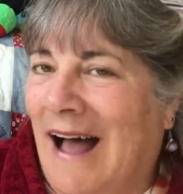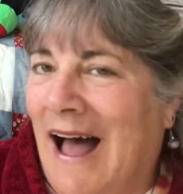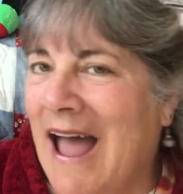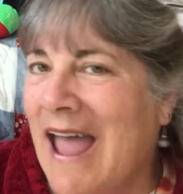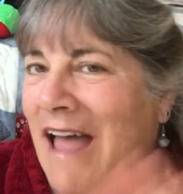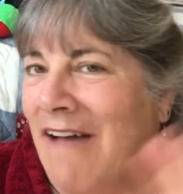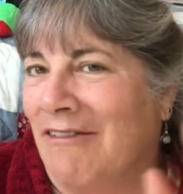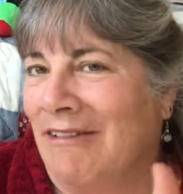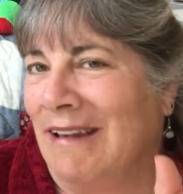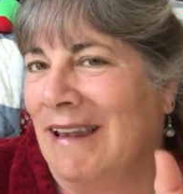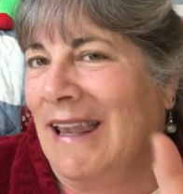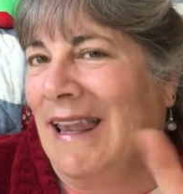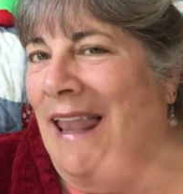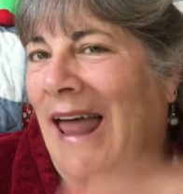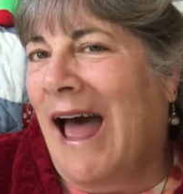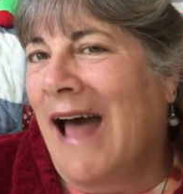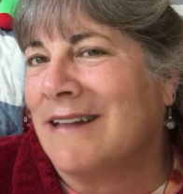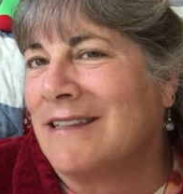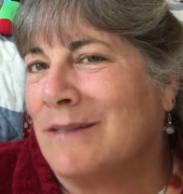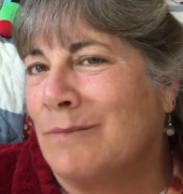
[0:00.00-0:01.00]
I have
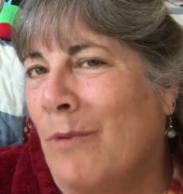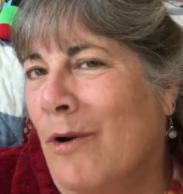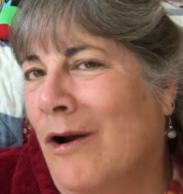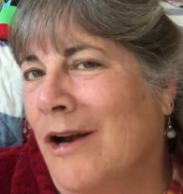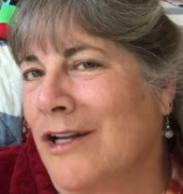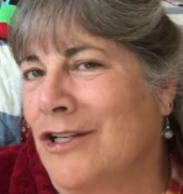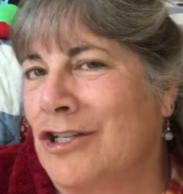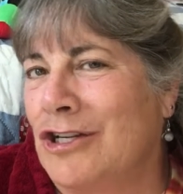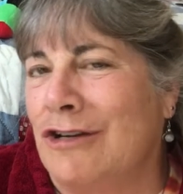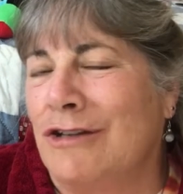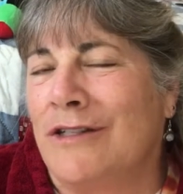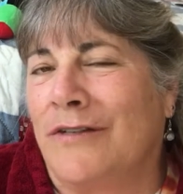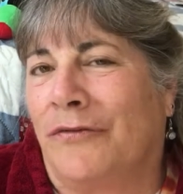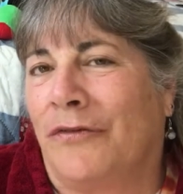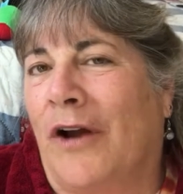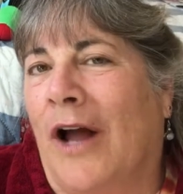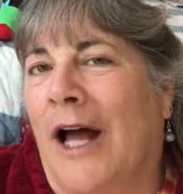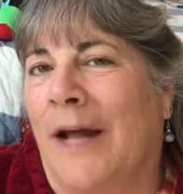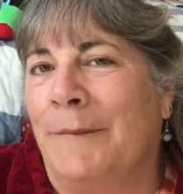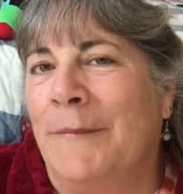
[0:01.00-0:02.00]
lots more to choose
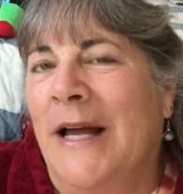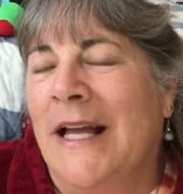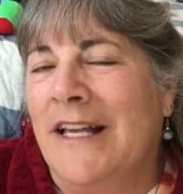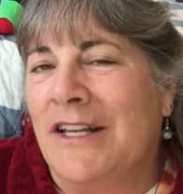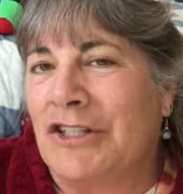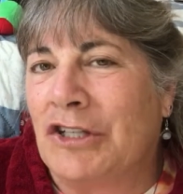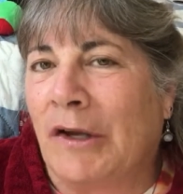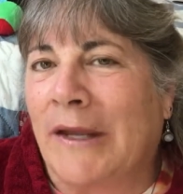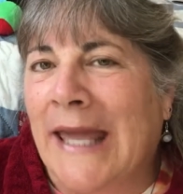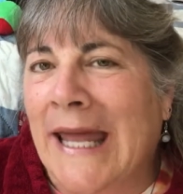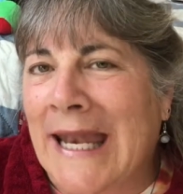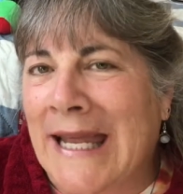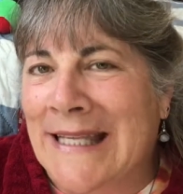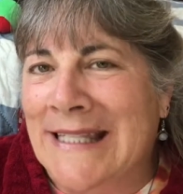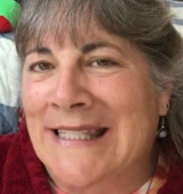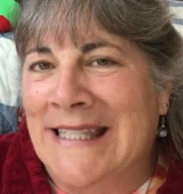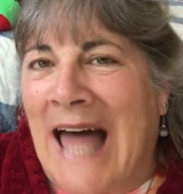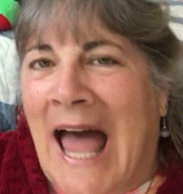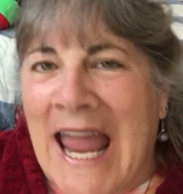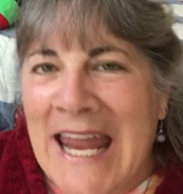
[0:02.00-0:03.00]
from, so get
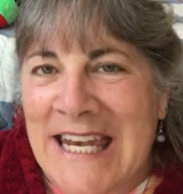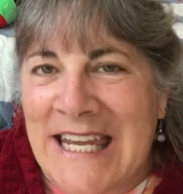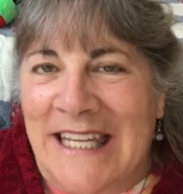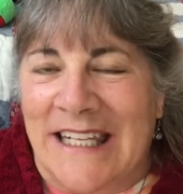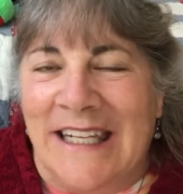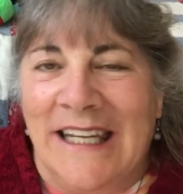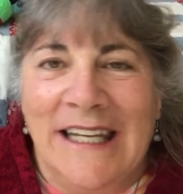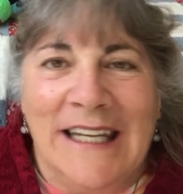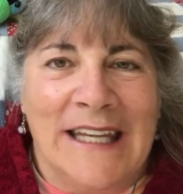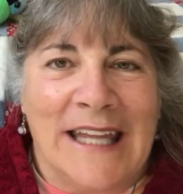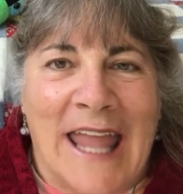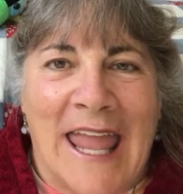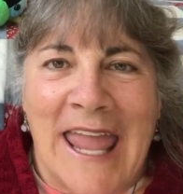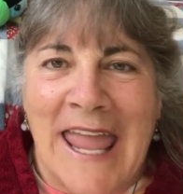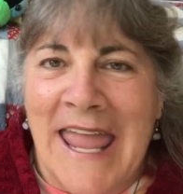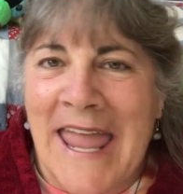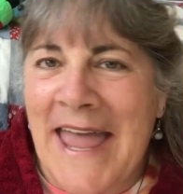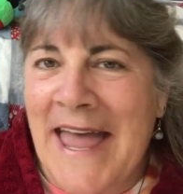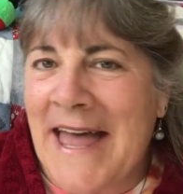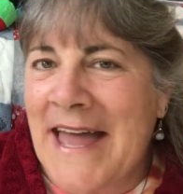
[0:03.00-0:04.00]
excited
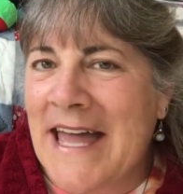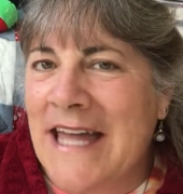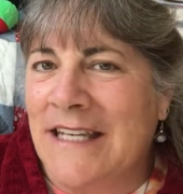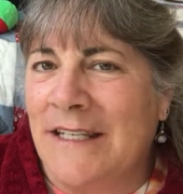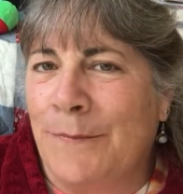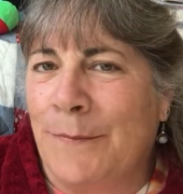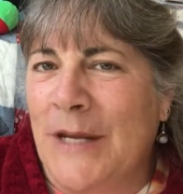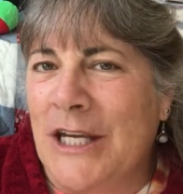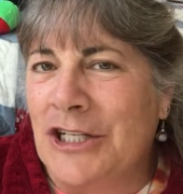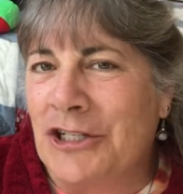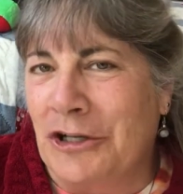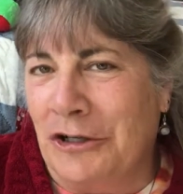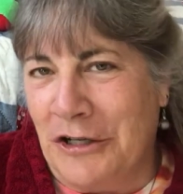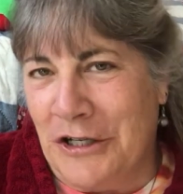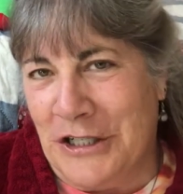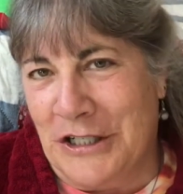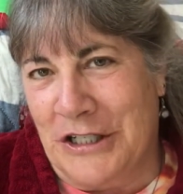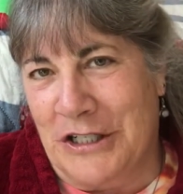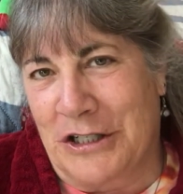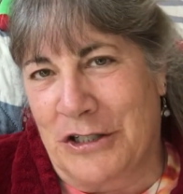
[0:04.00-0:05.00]
and be sure
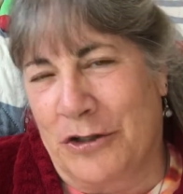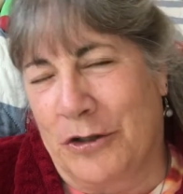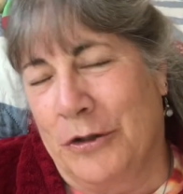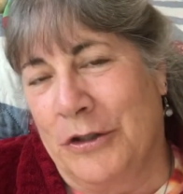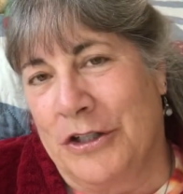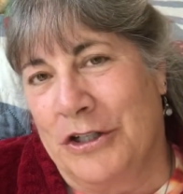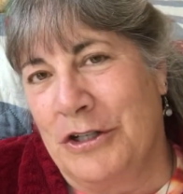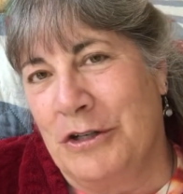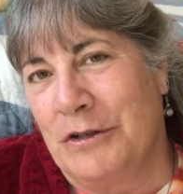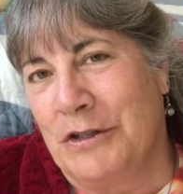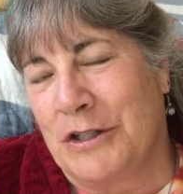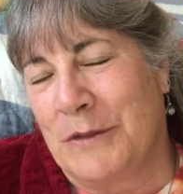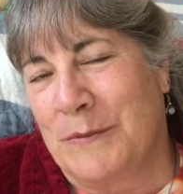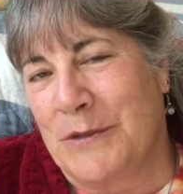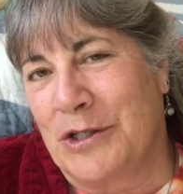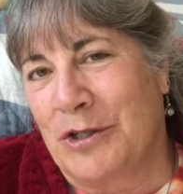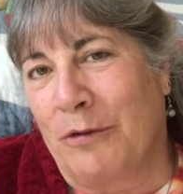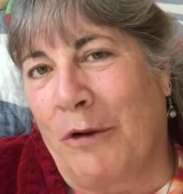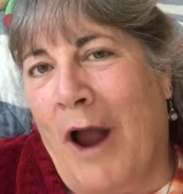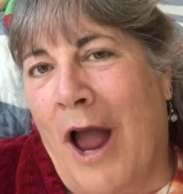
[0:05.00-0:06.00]
to, to, to
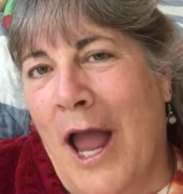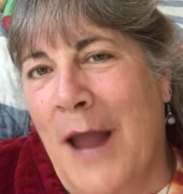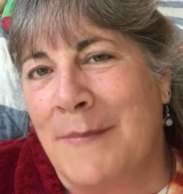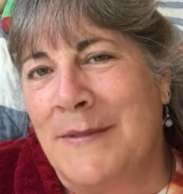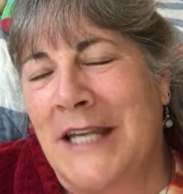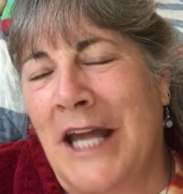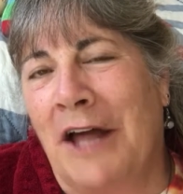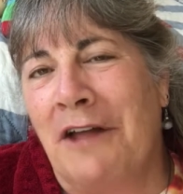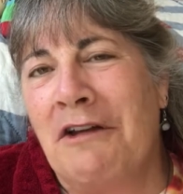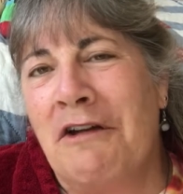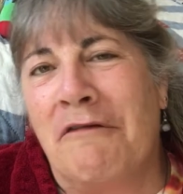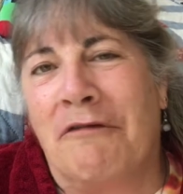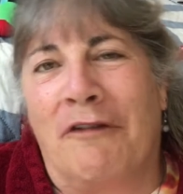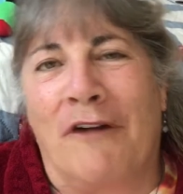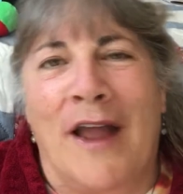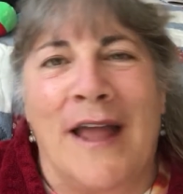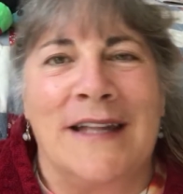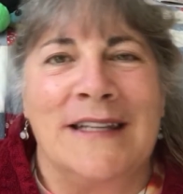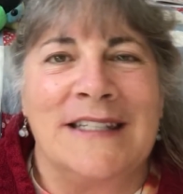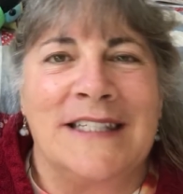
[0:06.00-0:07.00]
subscribe. Tell your
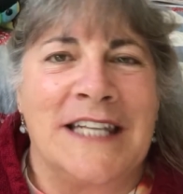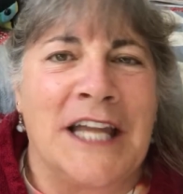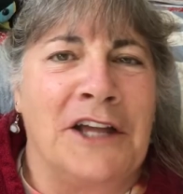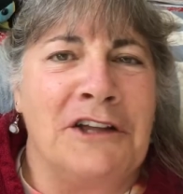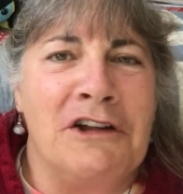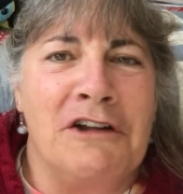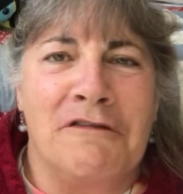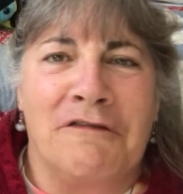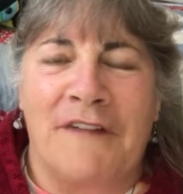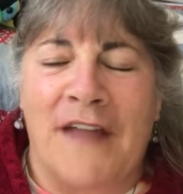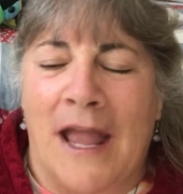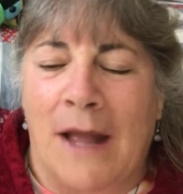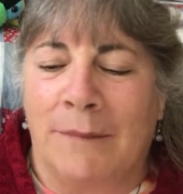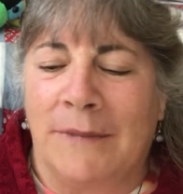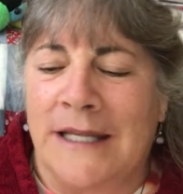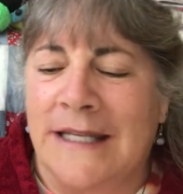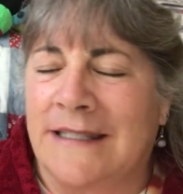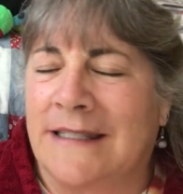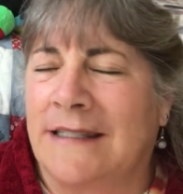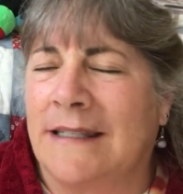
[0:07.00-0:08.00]
friends, tell your
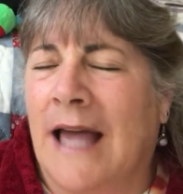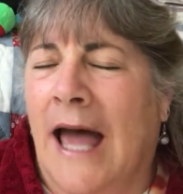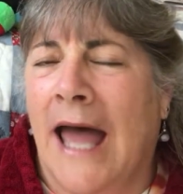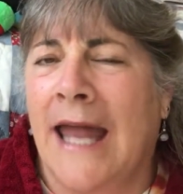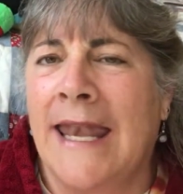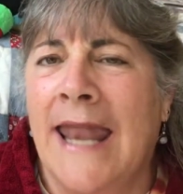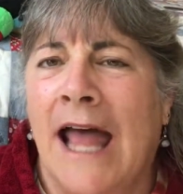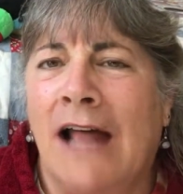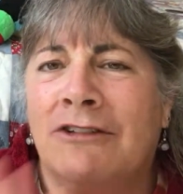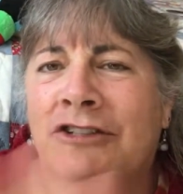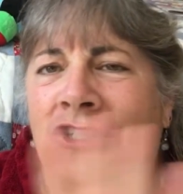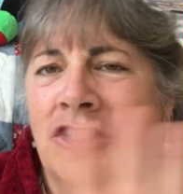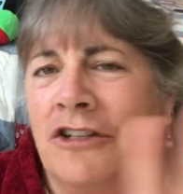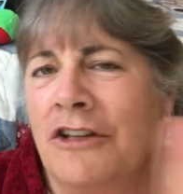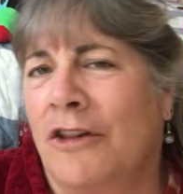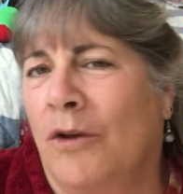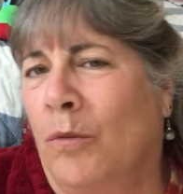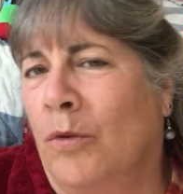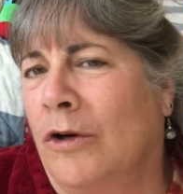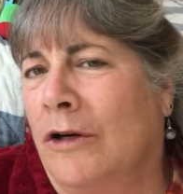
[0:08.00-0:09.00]
families,
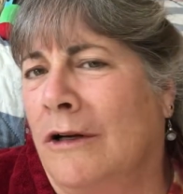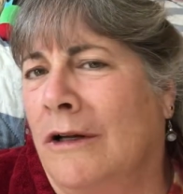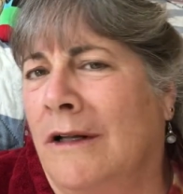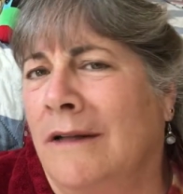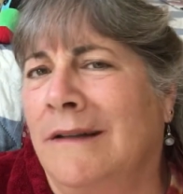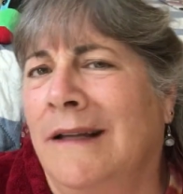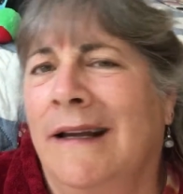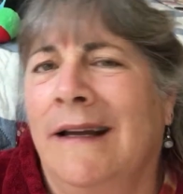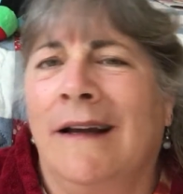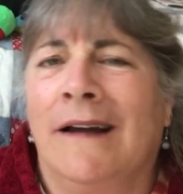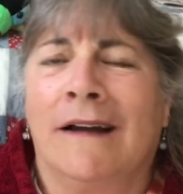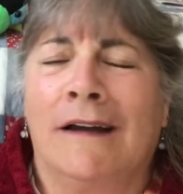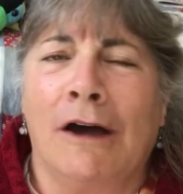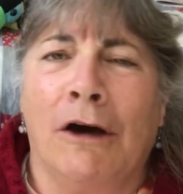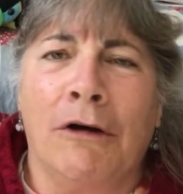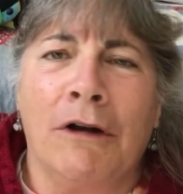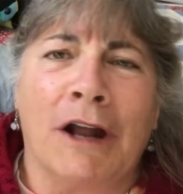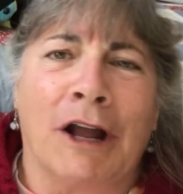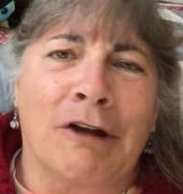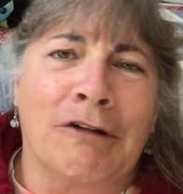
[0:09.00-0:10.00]
to the world.
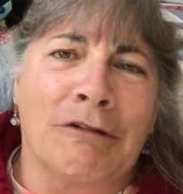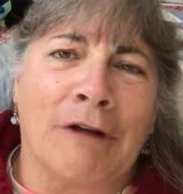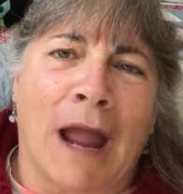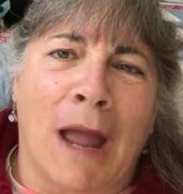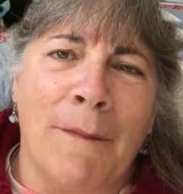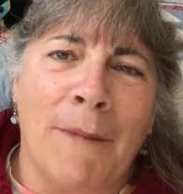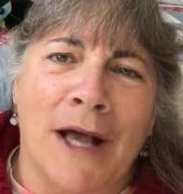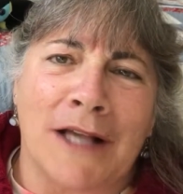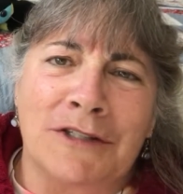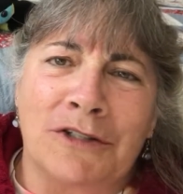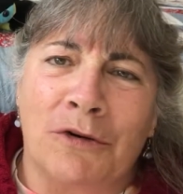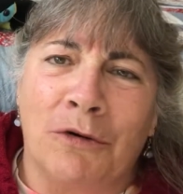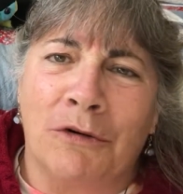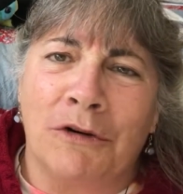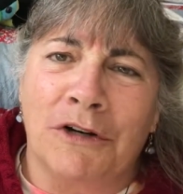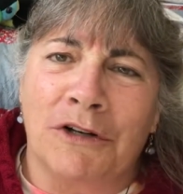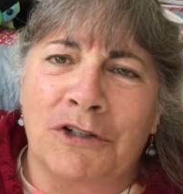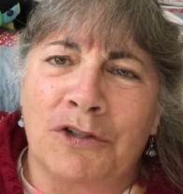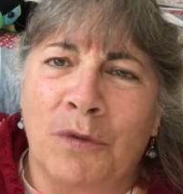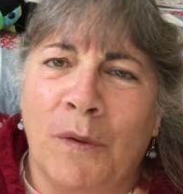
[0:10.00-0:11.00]
Go to Grandma's
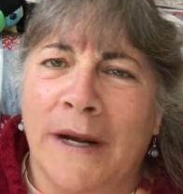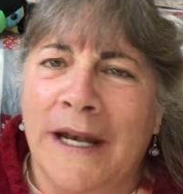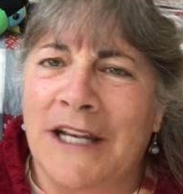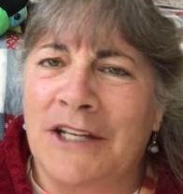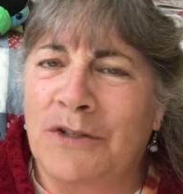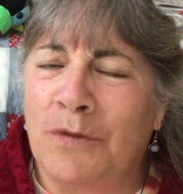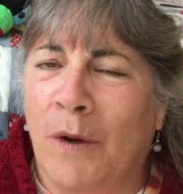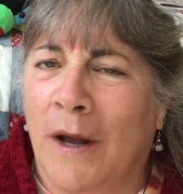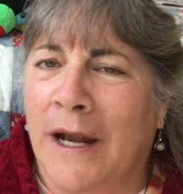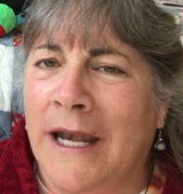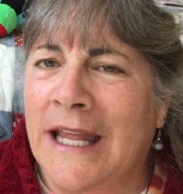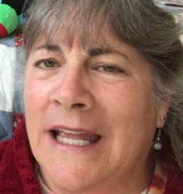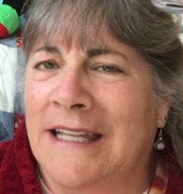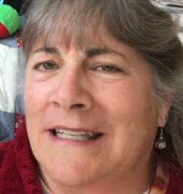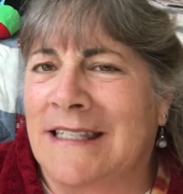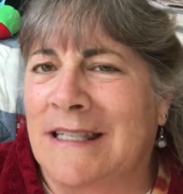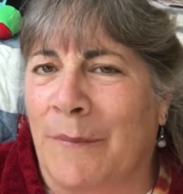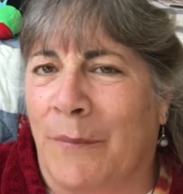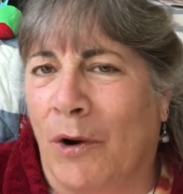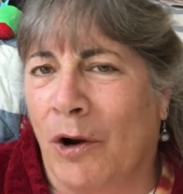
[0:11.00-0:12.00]
Corner 2020
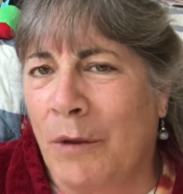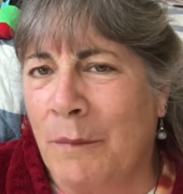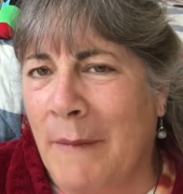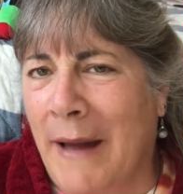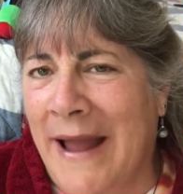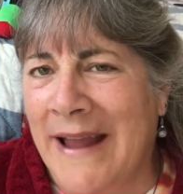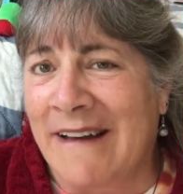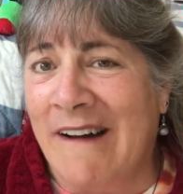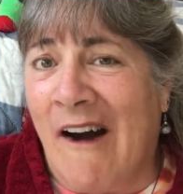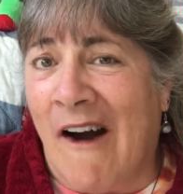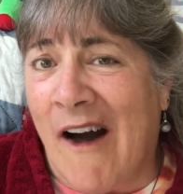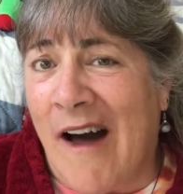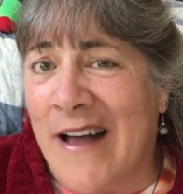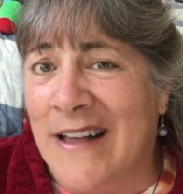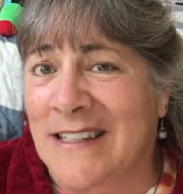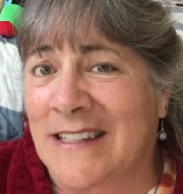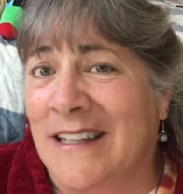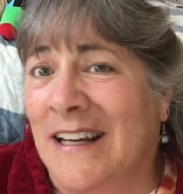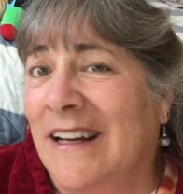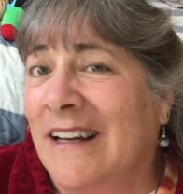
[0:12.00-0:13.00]
and support my
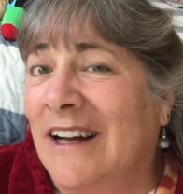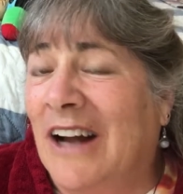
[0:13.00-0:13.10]
cause.